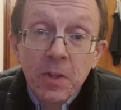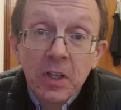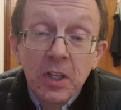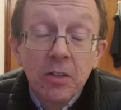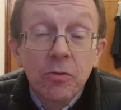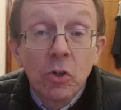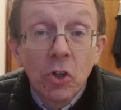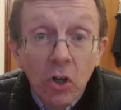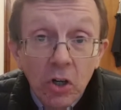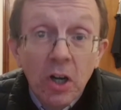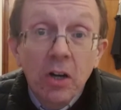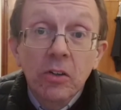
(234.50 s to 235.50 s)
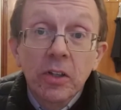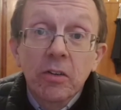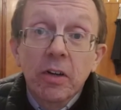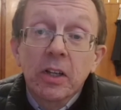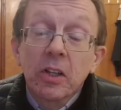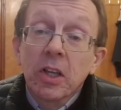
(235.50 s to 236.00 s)
If you're not currently a
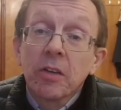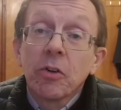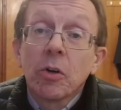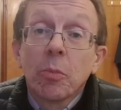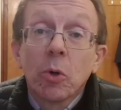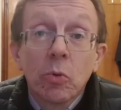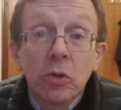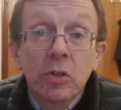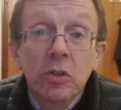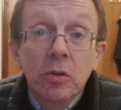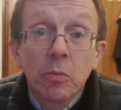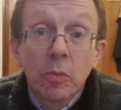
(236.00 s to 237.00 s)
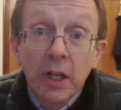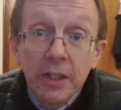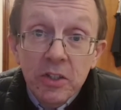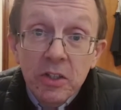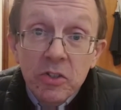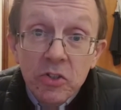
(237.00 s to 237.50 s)
regular giver but would like
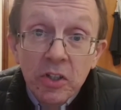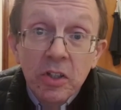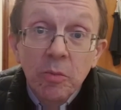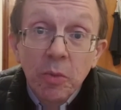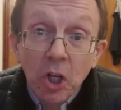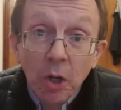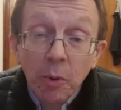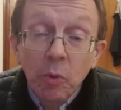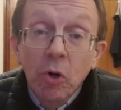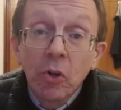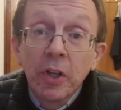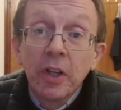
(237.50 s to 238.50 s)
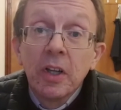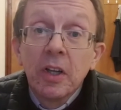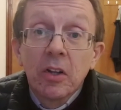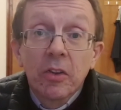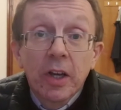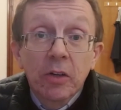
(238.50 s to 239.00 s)
to consider becoming one,
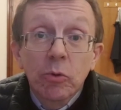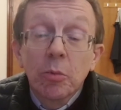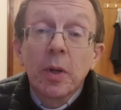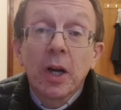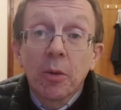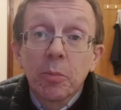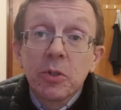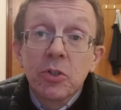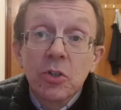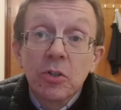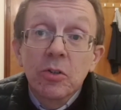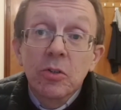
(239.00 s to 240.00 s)
then we'd be happy to